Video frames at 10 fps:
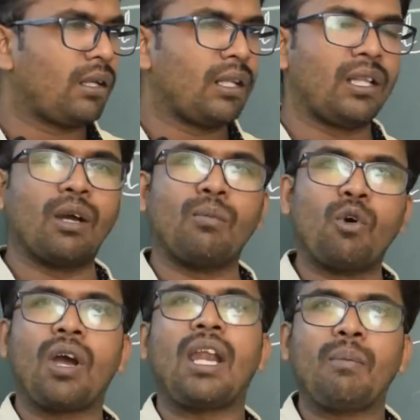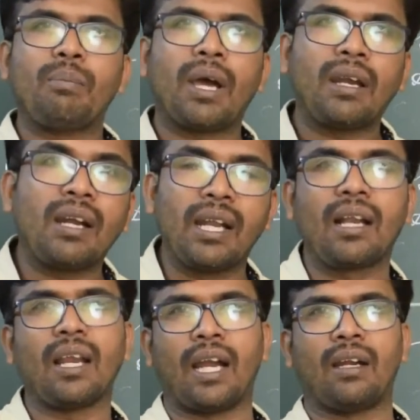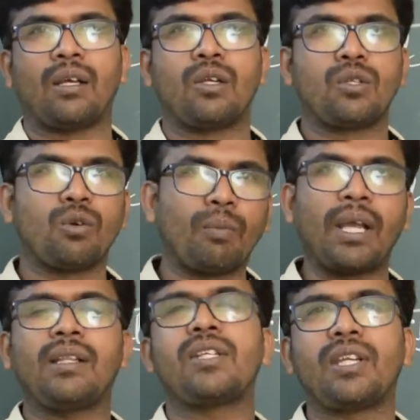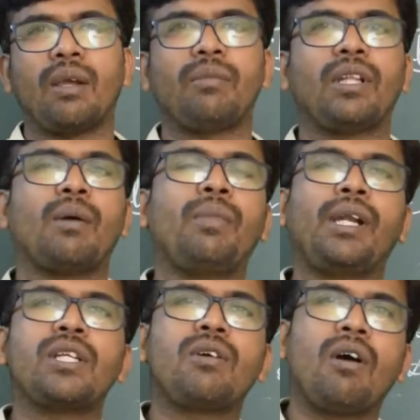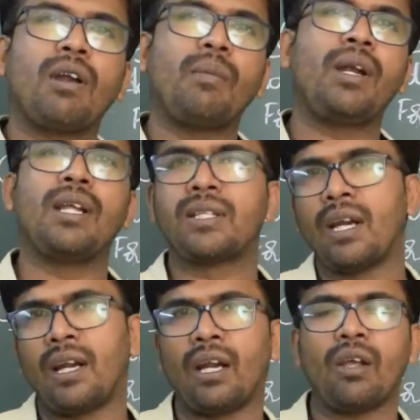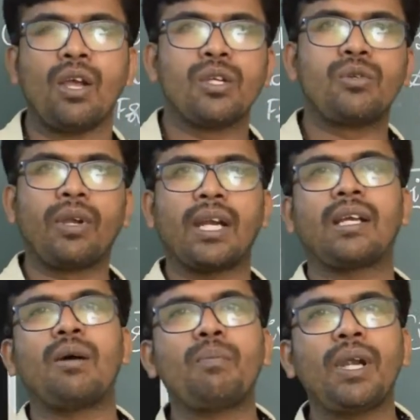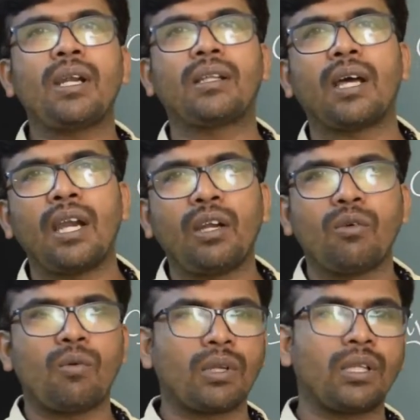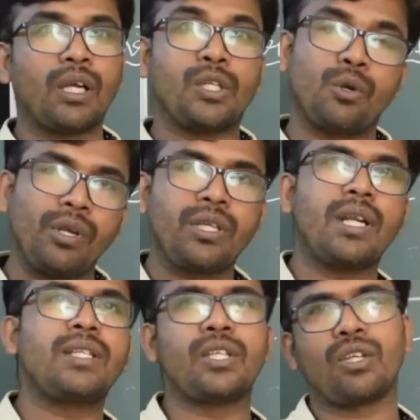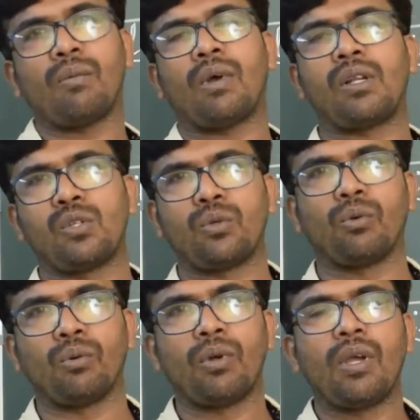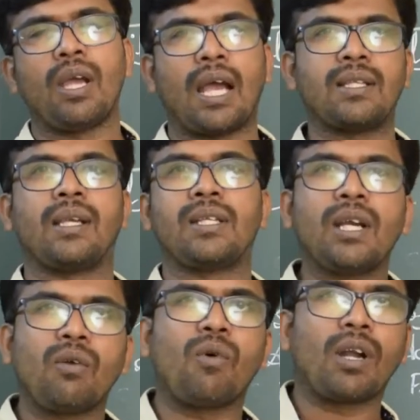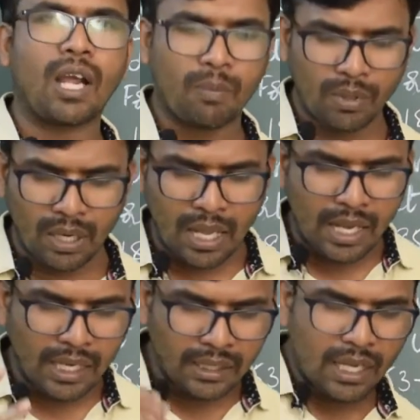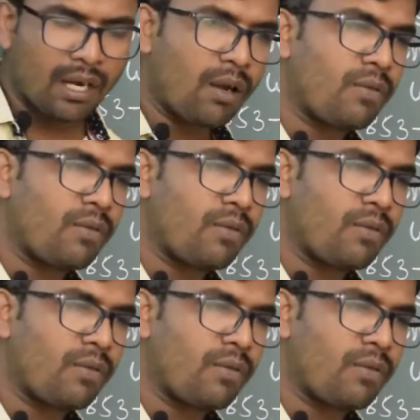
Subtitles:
the Mughal Empire declined. So by this time, the British government decided to get complete authority over the judicial system also. As a result, what happened? In the year of